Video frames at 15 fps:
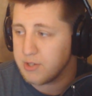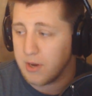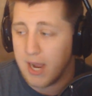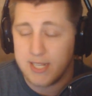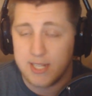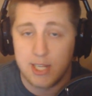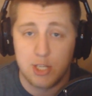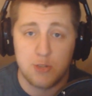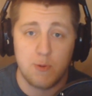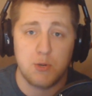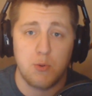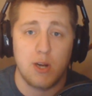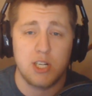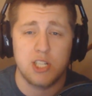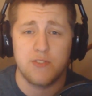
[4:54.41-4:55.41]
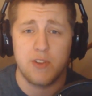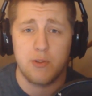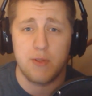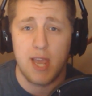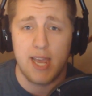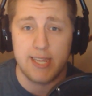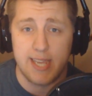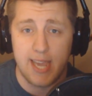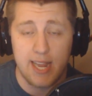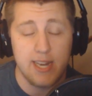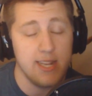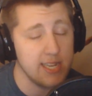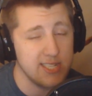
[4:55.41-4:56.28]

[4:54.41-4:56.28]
So guys, thank you so much for watching this video yet again.